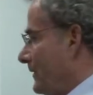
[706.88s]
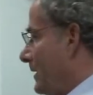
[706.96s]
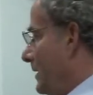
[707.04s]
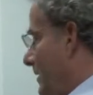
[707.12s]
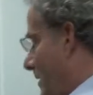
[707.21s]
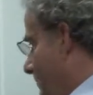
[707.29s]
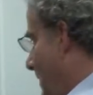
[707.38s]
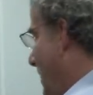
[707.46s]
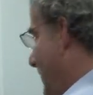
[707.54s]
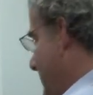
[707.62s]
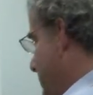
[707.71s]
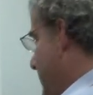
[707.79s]
in our
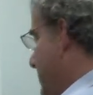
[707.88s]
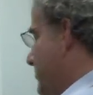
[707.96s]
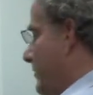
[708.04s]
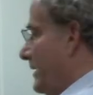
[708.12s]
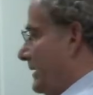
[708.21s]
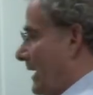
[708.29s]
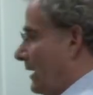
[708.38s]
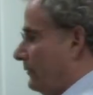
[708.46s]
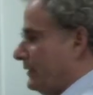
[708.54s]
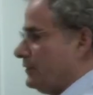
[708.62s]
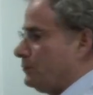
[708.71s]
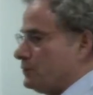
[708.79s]
politics right now
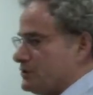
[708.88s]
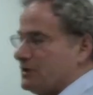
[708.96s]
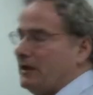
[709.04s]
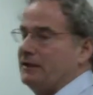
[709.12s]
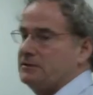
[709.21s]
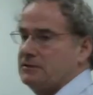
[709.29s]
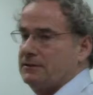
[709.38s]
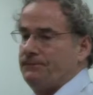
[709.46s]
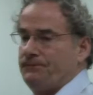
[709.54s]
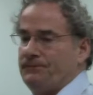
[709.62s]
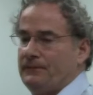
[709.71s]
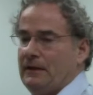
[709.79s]
in Wisconsin.
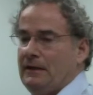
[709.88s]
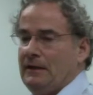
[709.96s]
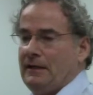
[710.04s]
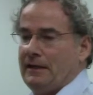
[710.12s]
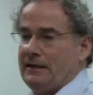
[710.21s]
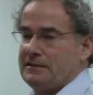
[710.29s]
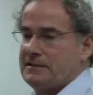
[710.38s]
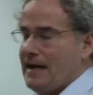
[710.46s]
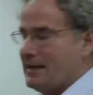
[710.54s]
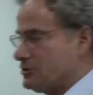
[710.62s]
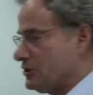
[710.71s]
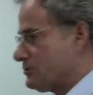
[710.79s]
And it's
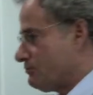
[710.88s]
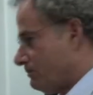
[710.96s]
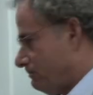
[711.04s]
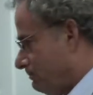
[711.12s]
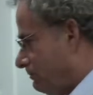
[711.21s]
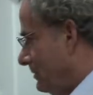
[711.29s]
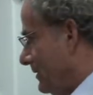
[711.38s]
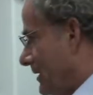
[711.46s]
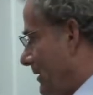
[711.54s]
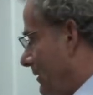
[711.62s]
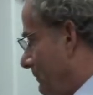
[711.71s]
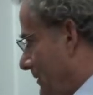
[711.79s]
not just, you
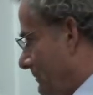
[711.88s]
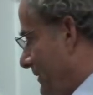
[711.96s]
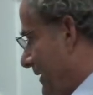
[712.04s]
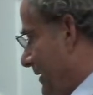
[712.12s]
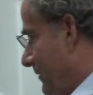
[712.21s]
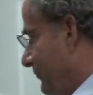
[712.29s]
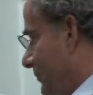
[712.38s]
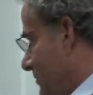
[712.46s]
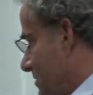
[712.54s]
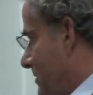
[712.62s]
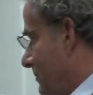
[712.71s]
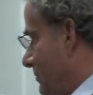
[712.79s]
know, a big
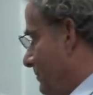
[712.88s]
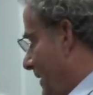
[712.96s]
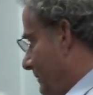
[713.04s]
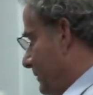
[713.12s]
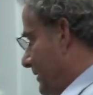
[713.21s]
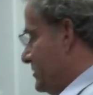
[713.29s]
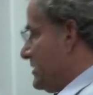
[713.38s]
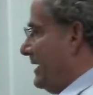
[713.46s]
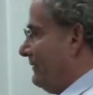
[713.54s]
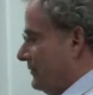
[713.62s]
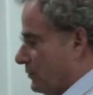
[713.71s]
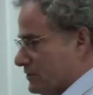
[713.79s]
influence that Republicans
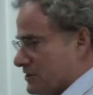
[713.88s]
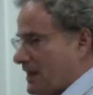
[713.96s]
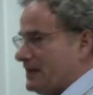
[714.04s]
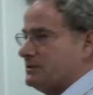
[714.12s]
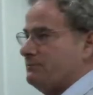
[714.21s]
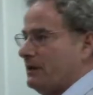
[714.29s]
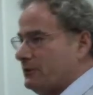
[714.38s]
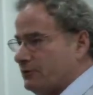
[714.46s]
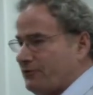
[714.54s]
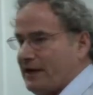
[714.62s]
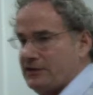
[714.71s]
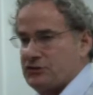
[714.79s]
have, though Wisconsin
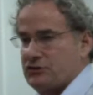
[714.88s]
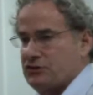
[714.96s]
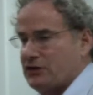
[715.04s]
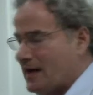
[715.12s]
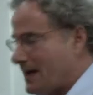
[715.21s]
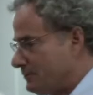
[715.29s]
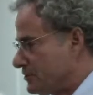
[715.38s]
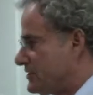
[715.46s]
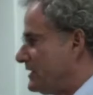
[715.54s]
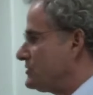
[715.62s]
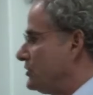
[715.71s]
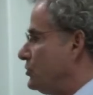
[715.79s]
Manufacturers and Commerce
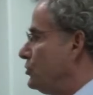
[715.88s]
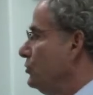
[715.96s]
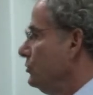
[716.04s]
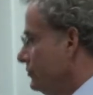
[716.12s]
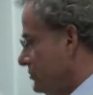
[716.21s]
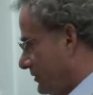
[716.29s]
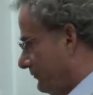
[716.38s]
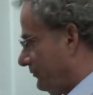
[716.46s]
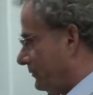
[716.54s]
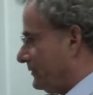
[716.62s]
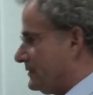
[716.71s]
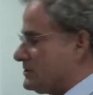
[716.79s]
has a huge
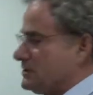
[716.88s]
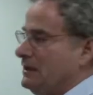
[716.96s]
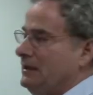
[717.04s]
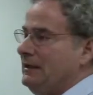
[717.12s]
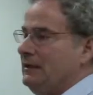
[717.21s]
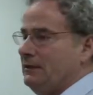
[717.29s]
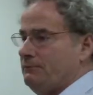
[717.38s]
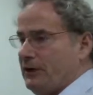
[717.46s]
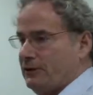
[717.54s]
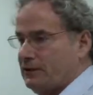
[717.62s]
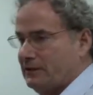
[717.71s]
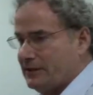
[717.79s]
influence.
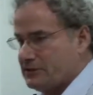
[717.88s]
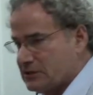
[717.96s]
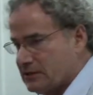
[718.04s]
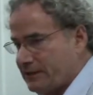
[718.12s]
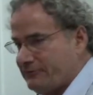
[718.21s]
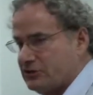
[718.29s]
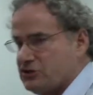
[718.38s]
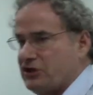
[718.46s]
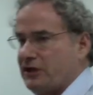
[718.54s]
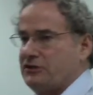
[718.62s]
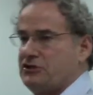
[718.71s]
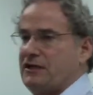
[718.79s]
American Legislative
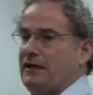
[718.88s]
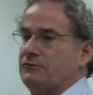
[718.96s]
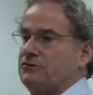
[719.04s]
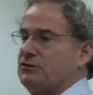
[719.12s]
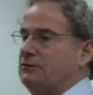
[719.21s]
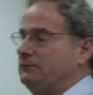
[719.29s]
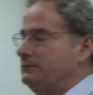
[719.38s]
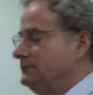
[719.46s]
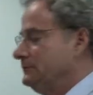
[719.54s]
Exchange Council,